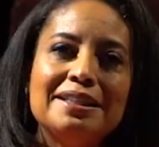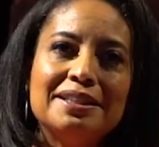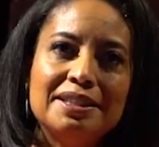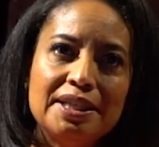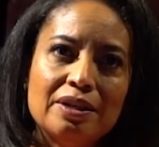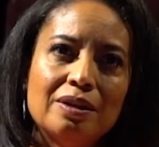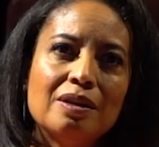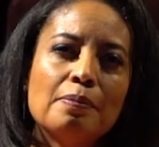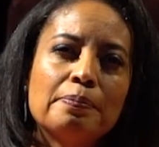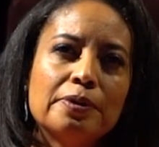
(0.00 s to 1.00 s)
they
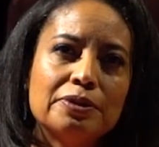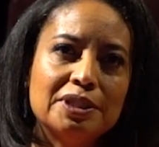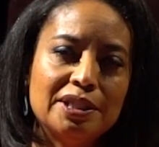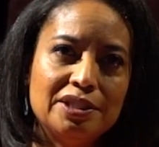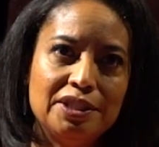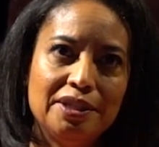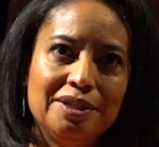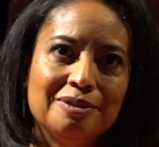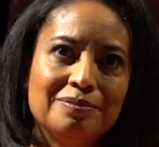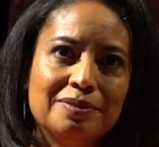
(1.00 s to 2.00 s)
still
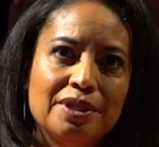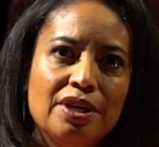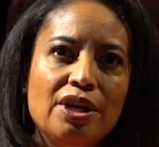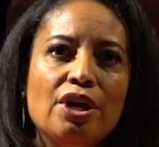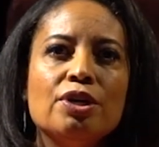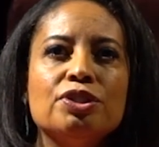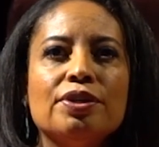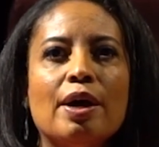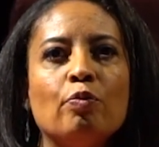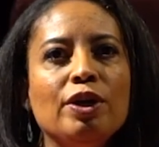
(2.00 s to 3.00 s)
persisted
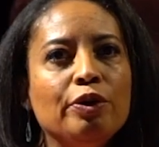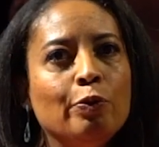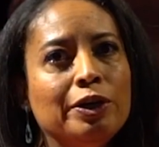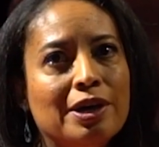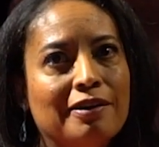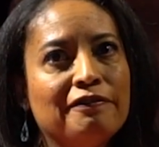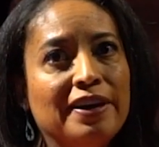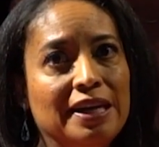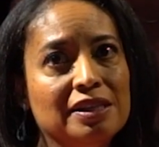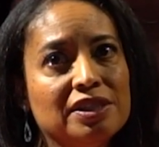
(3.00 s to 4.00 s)
so that we could not
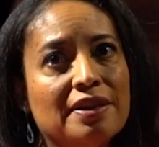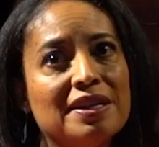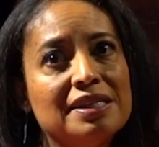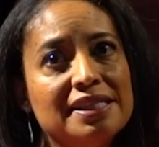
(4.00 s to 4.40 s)
face the